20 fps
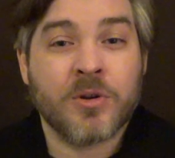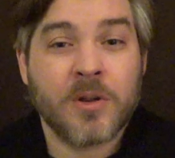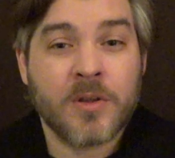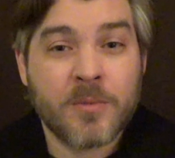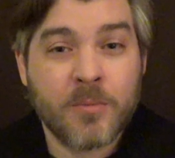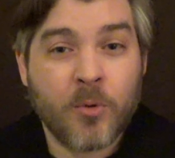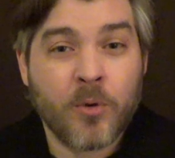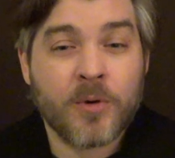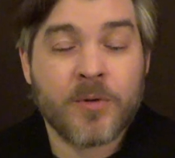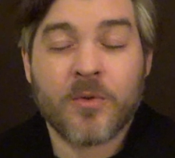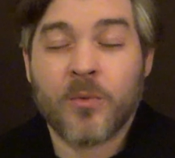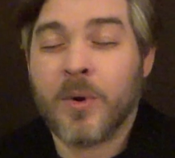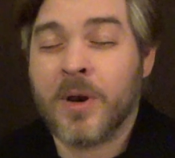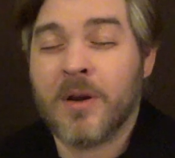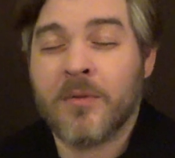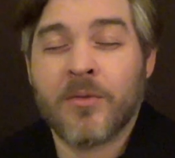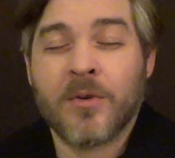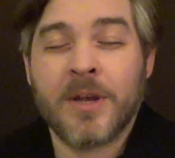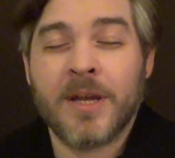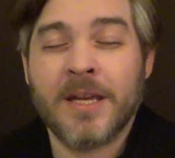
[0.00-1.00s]
sport. So
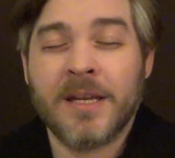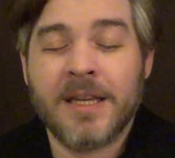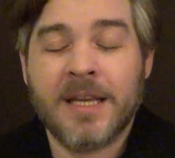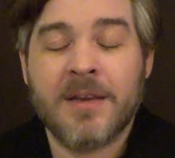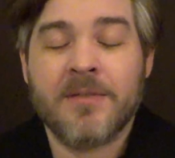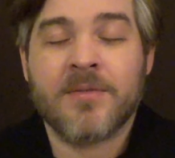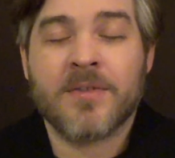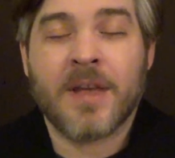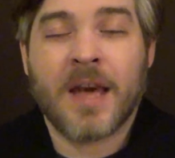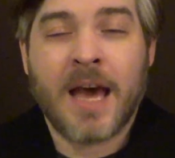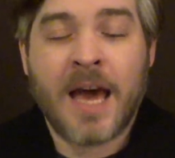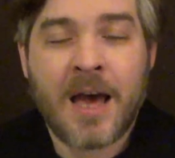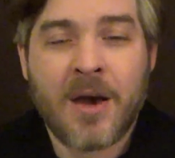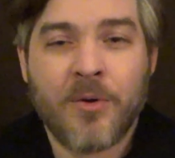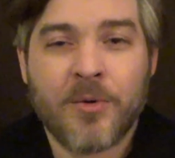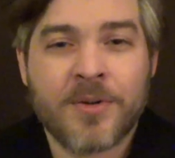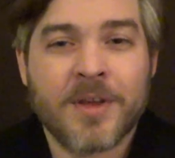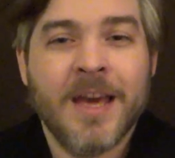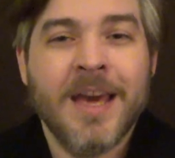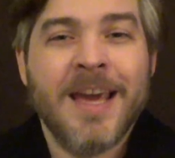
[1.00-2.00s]
whenever he leaves the
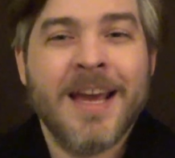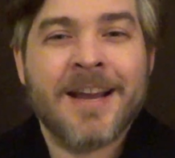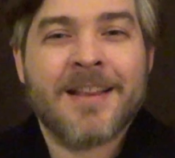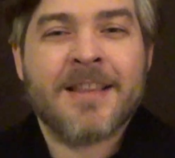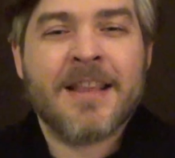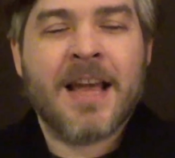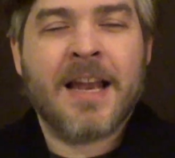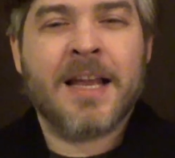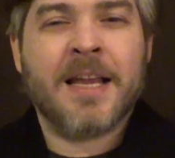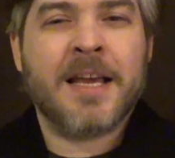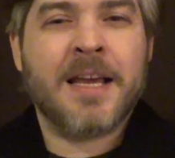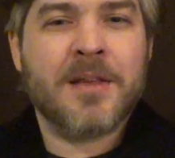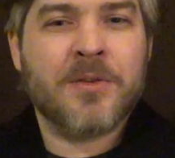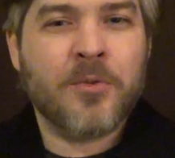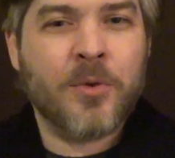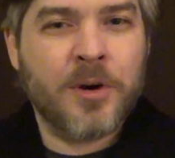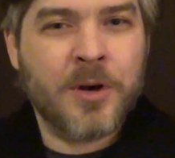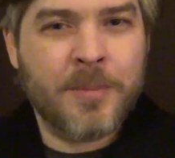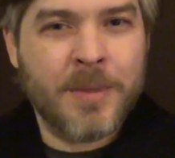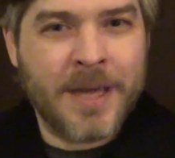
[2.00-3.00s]
house, it's not like he's
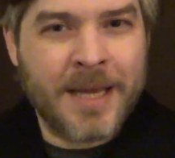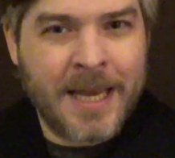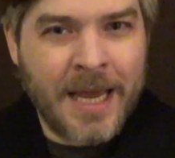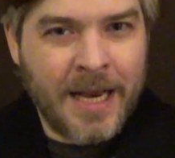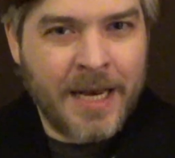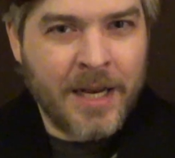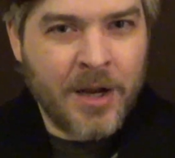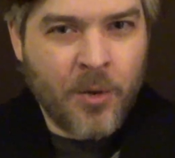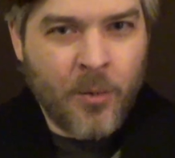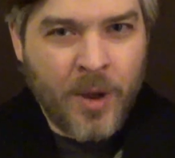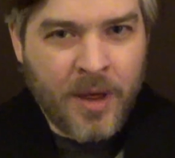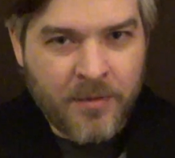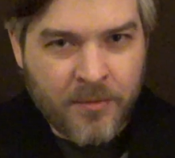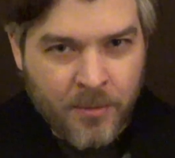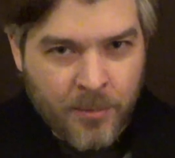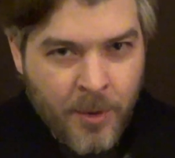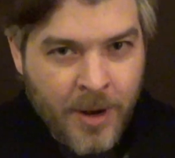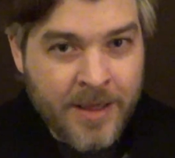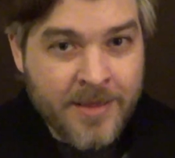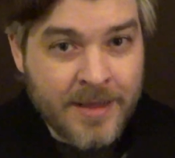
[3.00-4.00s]
going to be getting away
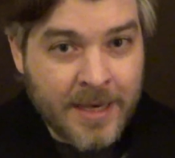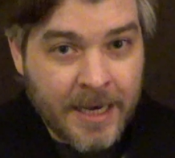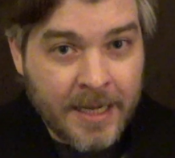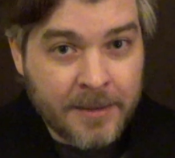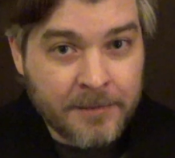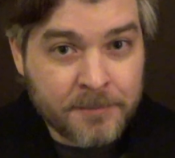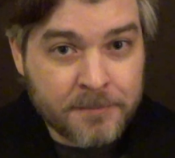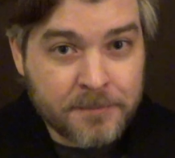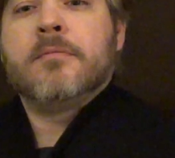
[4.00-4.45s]
from wrestling.